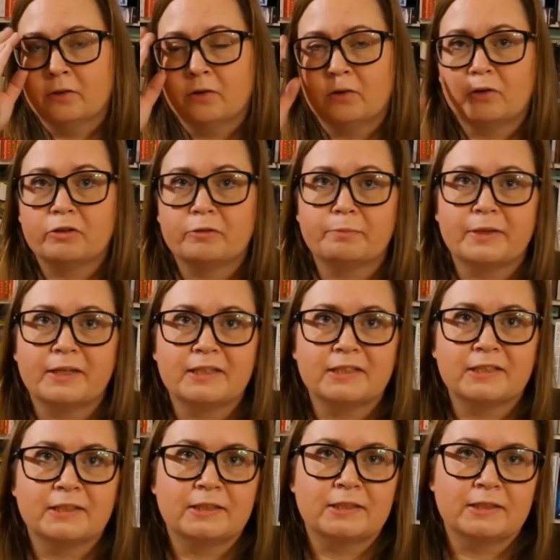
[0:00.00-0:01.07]

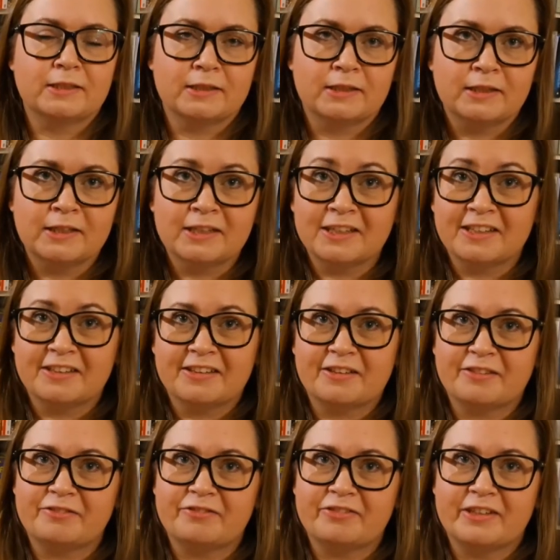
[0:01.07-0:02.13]
occupation,
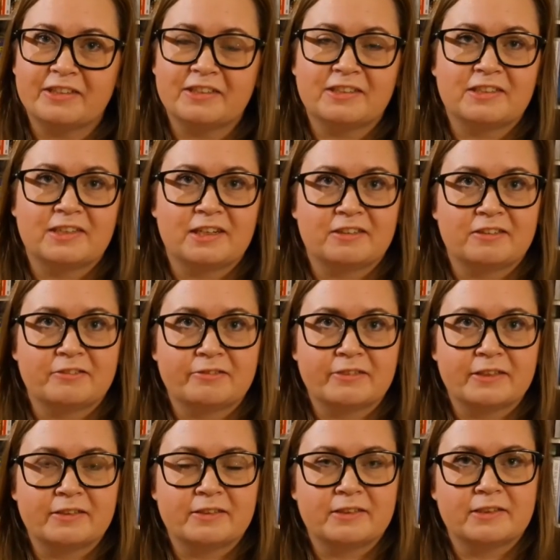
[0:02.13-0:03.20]
the French has
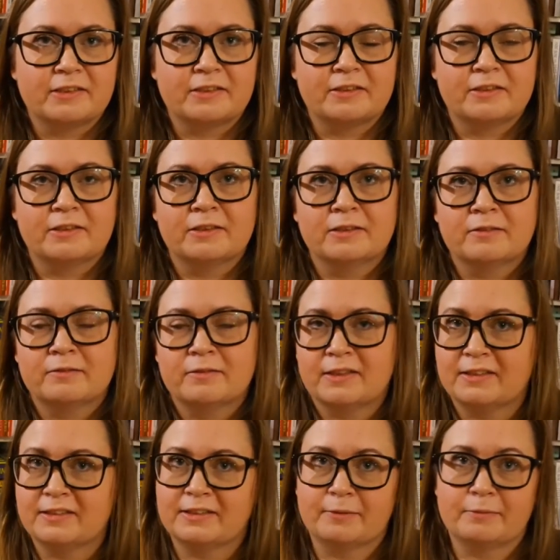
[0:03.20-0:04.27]
surrendered,
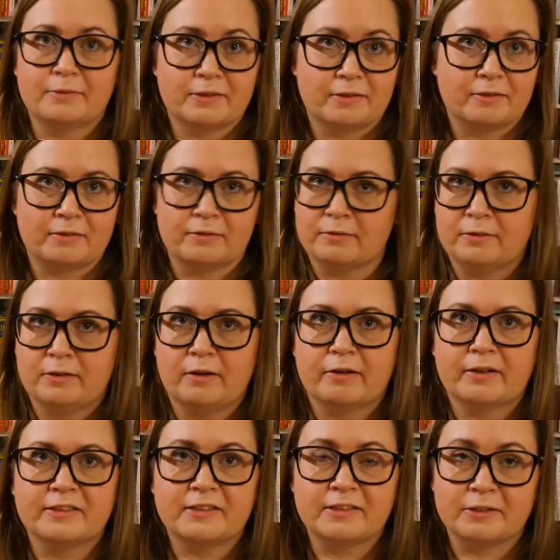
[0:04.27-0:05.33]
except the La
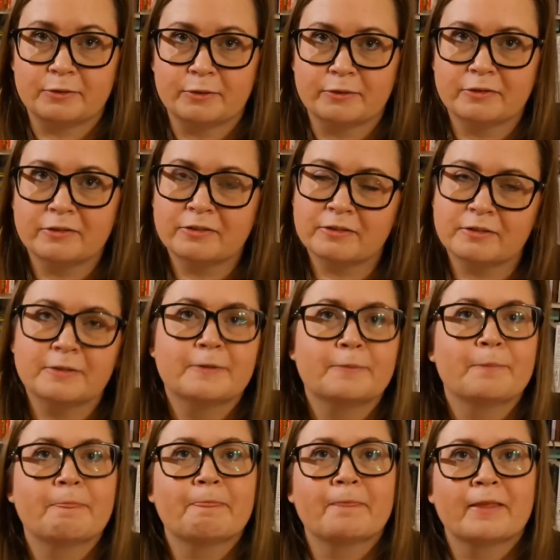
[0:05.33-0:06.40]
Resistance,
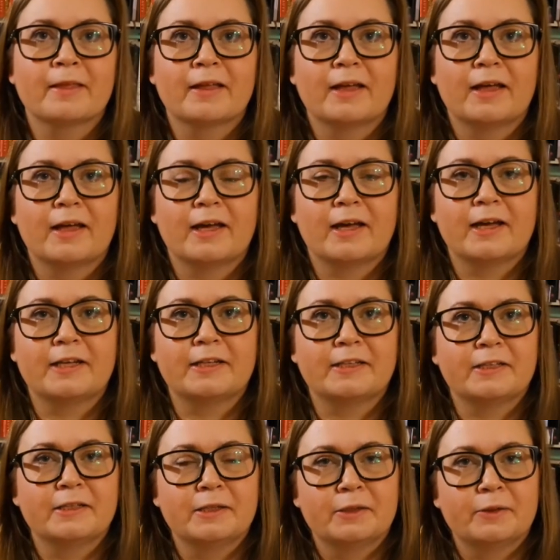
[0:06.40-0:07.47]
and
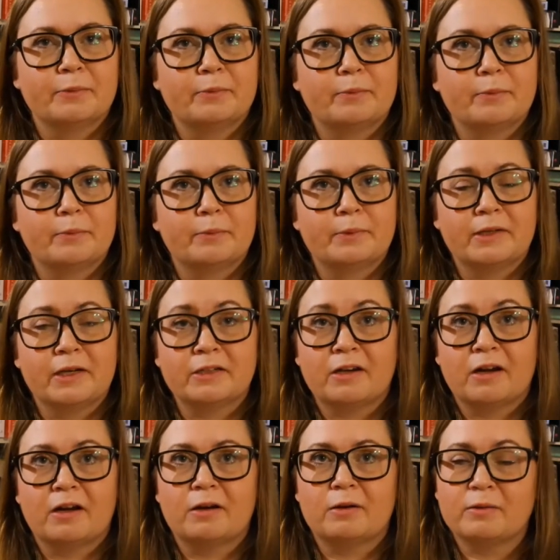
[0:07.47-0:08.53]
we are
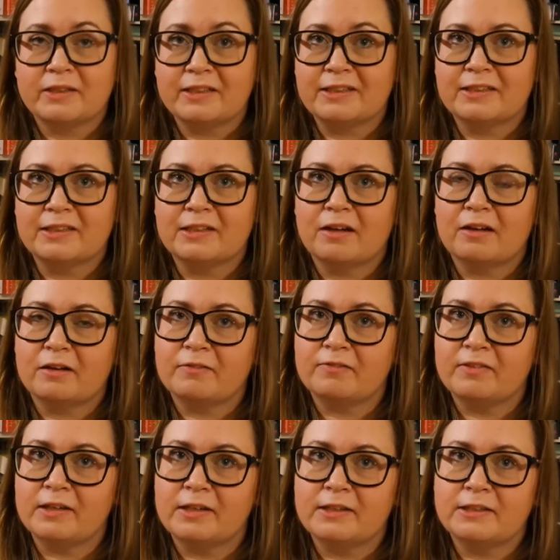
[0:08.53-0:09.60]
now in a
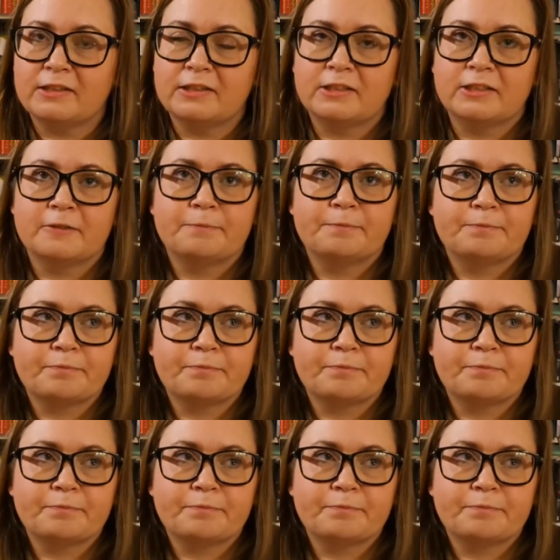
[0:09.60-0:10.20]
village